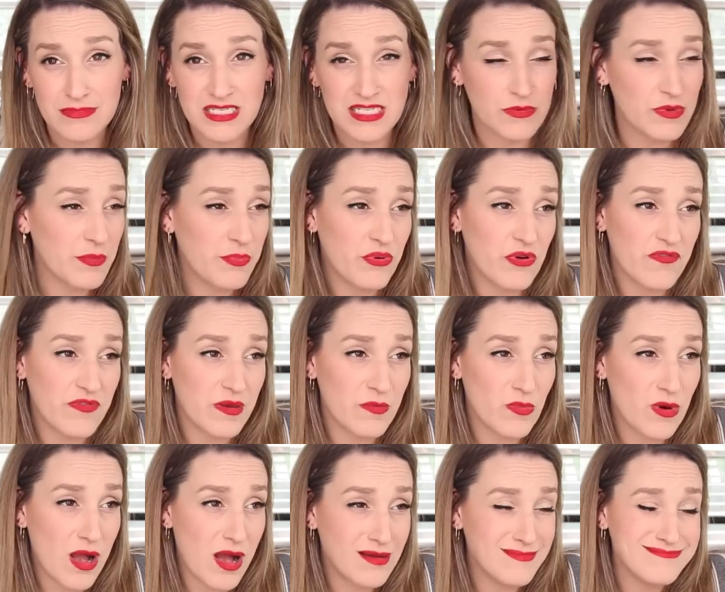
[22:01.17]
Did we prove
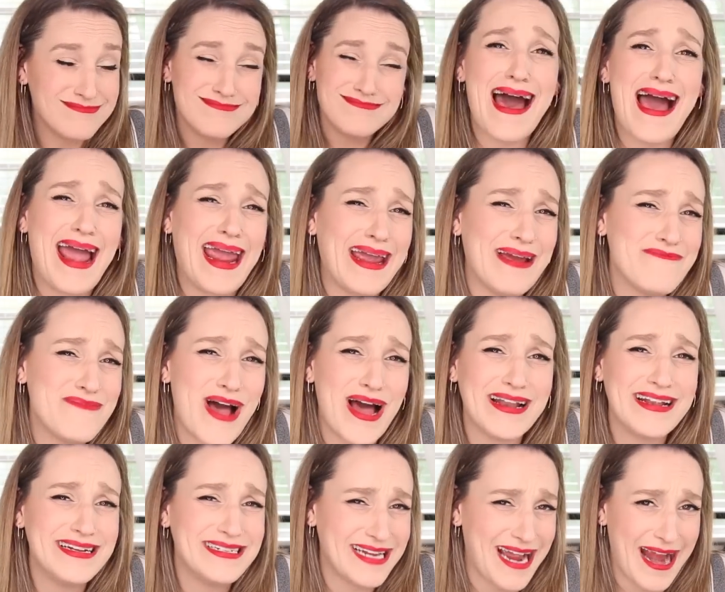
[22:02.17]
them wrong? I am
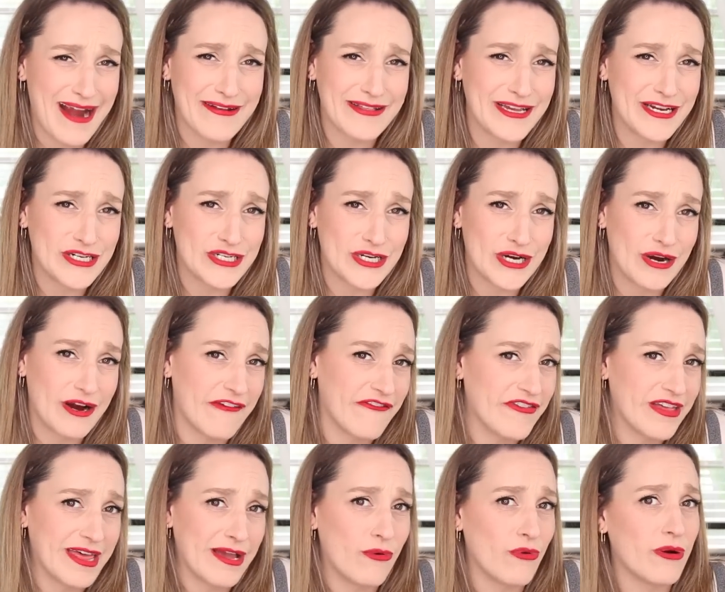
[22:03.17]
not entirely sure. I
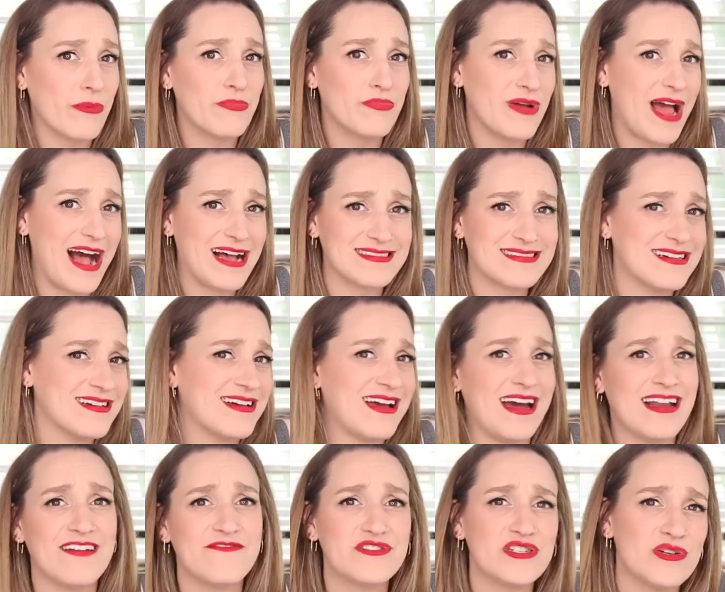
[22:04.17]
feel like we're asking
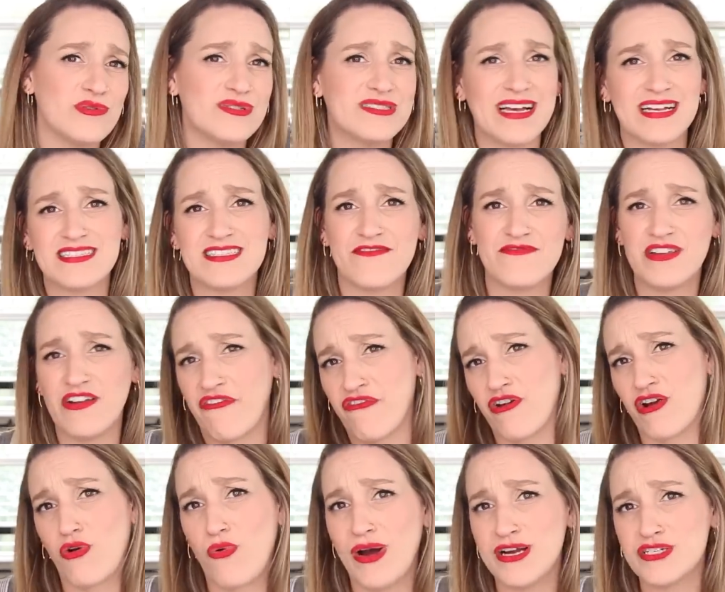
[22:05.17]
kind of two sets of different